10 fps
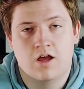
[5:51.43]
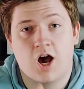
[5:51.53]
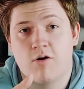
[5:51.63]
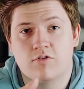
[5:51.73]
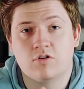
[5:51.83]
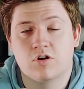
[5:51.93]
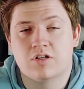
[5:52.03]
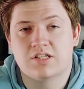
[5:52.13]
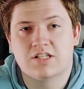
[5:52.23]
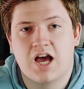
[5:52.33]
However, during
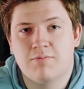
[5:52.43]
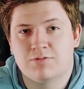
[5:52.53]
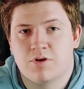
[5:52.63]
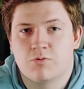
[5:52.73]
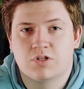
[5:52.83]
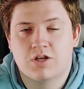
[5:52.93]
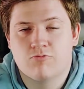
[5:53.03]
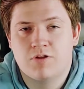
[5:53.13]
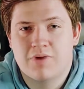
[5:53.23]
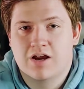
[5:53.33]
this time, his mother would get
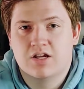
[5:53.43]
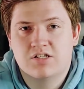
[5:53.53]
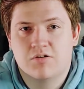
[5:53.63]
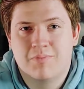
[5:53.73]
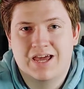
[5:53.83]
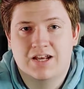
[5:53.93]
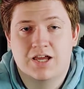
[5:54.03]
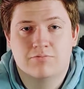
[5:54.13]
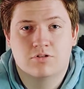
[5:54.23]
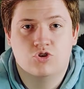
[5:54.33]
remarried to a man
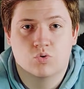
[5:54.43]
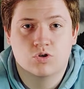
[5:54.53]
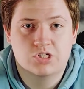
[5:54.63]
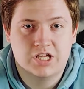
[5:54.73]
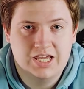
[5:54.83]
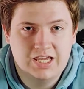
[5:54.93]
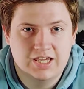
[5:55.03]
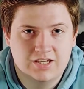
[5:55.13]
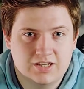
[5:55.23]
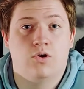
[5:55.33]
named George
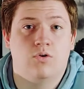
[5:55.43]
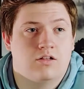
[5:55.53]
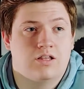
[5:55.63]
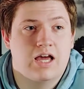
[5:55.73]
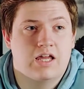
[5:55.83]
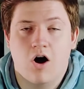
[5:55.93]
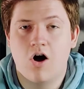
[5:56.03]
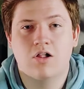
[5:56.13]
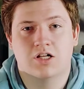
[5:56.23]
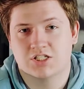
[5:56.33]
King, who, like
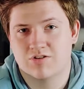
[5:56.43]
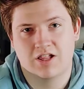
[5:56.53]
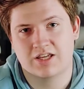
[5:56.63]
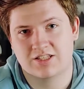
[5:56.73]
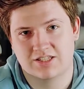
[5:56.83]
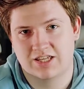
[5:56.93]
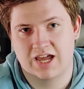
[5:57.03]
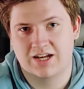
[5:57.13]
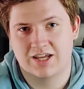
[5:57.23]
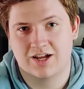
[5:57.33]
all Australians in the
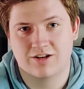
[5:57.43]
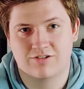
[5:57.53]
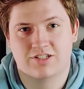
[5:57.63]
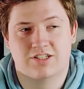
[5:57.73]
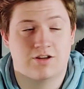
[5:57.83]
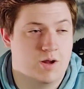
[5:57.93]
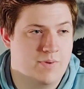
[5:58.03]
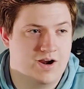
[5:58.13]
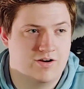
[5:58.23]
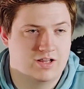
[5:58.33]
1800s,
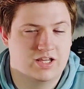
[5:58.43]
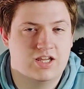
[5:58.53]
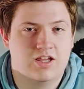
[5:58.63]
apparently,